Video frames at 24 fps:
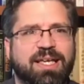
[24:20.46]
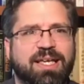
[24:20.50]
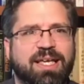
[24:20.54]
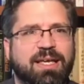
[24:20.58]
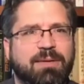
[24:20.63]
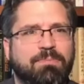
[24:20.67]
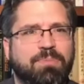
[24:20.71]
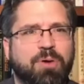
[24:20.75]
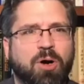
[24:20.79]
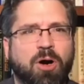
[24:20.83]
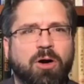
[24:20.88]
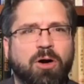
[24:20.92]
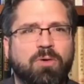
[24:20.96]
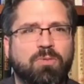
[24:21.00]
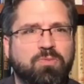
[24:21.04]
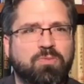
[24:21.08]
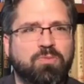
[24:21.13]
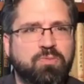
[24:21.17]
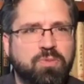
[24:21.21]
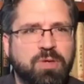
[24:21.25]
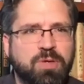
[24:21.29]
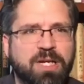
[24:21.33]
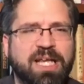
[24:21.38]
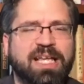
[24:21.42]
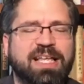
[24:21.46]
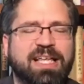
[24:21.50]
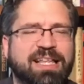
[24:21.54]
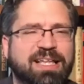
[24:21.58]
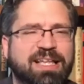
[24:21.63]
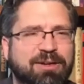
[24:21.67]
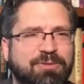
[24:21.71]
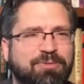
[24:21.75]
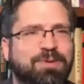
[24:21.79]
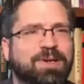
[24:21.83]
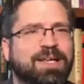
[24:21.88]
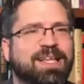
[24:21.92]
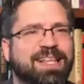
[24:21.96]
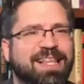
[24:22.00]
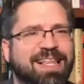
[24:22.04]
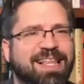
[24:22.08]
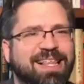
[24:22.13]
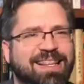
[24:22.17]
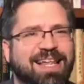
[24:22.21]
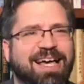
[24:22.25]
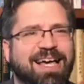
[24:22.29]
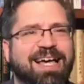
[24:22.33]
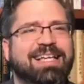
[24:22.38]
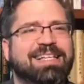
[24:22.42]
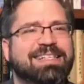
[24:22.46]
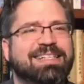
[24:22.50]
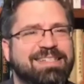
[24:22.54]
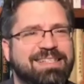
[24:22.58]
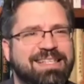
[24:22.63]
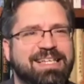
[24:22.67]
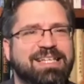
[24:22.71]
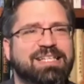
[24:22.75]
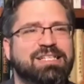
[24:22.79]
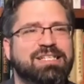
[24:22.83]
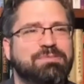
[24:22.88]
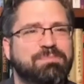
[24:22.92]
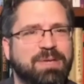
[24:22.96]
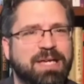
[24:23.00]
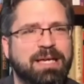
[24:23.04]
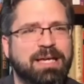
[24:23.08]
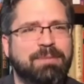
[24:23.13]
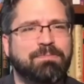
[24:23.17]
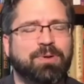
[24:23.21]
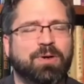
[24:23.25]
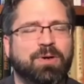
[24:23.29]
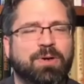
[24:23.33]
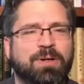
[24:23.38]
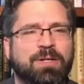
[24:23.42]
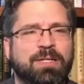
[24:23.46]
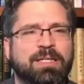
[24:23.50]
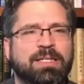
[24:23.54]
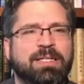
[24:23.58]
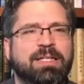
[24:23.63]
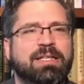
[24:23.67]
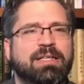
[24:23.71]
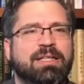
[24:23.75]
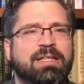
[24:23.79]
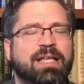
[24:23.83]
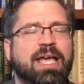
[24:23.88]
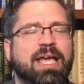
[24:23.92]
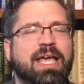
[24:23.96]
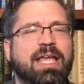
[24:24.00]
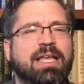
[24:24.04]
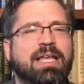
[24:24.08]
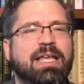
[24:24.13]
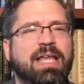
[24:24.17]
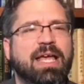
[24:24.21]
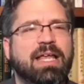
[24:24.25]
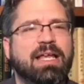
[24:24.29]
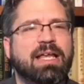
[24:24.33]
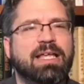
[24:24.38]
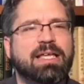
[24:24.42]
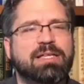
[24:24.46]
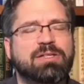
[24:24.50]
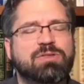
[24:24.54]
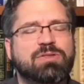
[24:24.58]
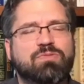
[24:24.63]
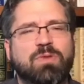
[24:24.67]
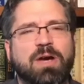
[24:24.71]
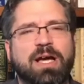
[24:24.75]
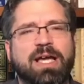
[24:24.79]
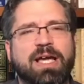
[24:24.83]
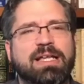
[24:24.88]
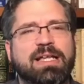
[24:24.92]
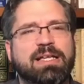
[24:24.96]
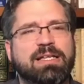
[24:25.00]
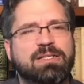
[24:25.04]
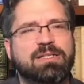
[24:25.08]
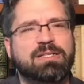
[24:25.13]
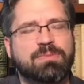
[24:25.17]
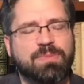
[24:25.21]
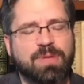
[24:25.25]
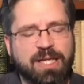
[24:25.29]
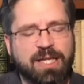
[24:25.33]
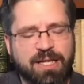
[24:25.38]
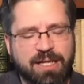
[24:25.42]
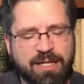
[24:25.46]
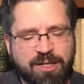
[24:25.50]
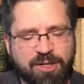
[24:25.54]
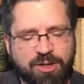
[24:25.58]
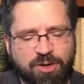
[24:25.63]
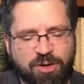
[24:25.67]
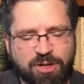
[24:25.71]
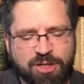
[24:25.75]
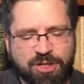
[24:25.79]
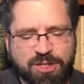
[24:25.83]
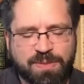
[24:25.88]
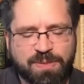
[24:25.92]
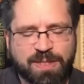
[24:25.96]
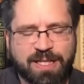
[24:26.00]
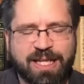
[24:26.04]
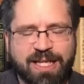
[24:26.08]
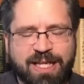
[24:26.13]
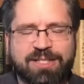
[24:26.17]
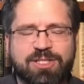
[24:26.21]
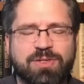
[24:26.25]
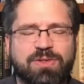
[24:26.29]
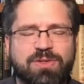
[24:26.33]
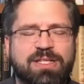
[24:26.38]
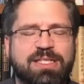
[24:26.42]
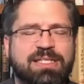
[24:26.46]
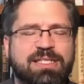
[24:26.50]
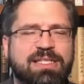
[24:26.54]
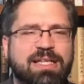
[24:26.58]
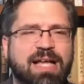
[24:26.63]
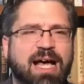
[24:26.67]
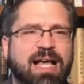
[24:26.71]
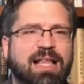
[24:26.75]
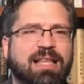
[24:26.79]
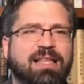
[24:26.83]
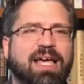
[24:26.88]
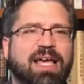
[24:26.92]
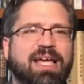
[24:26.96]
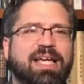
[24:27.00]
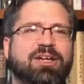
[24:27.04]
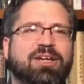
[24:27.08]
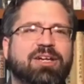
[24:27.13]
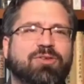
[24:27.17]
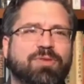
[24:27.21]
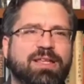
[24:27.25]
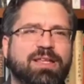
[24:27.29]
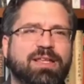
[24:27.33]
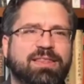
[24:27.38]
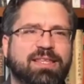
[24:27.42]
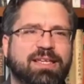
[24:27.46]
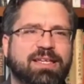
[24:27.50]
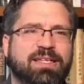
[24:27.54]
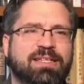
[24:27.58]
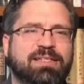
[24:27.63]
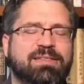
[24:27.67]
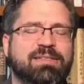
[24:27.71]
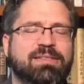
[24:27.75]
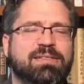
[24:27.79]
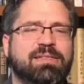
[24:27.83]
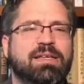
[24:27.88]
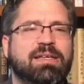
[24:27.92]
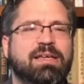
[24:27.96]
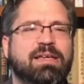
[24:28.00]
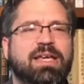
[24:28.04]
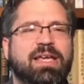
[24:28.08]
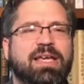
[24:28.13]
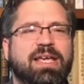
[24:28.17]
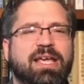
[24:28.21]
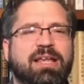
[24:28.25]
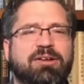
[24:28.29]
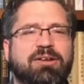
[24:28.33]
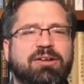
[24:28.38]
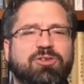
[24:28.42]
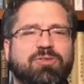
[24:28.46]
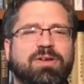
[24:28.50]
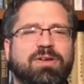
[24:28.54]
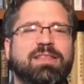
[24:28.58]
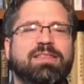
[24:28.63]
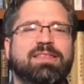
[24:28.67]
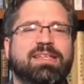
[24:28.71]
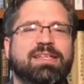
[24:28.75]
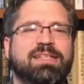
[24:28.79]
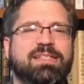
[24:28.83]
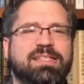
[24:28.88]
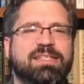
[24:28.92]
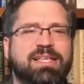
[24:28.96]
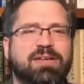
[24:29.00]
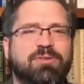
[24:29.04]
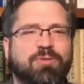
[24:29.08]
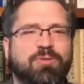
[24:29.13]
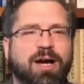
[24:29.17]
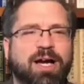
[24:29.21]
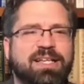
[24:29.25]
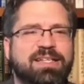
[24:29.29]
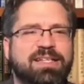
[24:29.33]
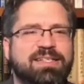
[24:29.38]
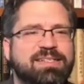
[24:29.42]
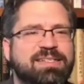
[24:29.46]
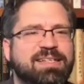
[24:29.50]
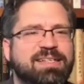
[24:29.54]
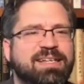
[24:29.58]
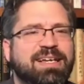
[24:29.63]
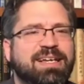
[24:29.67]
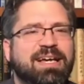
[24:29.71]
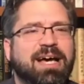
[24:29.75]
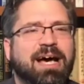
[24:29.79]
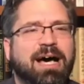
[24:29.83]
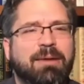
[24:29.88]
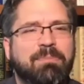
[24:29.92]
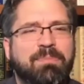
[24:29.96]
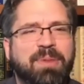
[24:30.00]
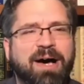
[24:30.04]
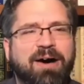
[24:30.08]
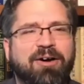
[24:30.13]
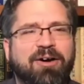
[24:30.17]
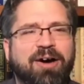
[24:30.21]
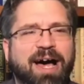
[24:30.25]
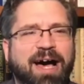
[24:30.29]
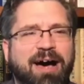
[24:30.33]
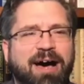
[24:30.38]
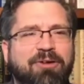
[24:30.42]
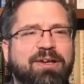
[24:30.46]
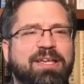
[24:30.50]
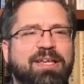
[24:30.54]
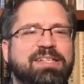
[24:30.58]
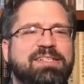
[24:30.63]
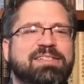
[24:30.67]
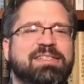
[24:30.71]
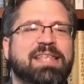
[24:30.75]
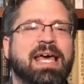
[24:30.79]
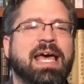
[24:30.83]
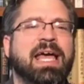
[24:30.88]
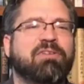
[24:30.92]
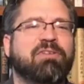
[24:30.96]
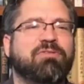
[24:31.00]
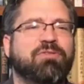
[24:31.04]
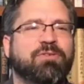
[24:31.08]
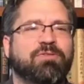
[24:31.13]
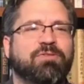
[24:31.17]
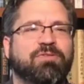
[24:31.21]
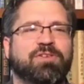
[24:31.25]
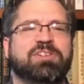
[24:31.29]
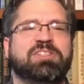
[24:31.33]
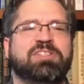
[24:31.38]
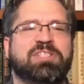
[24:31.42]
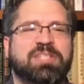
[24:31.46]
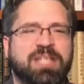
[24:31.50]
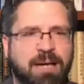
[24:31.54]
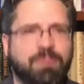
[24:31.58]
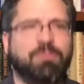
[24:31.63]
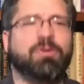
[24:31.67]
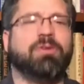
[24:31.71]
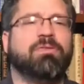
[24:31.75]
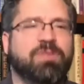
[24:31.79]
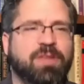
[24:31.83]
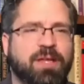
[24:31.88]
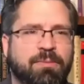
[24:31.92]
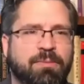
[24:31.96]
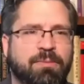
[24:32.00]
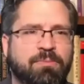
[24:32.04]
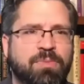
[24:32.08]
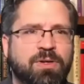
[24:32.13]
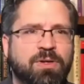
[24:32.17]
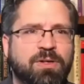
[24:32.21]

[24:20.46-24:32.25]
Paul really, really likes these people. And he's writing to be an encouragement. So it's not like Corinthians. In Corinthians, he writes about how he's thankful for some of them.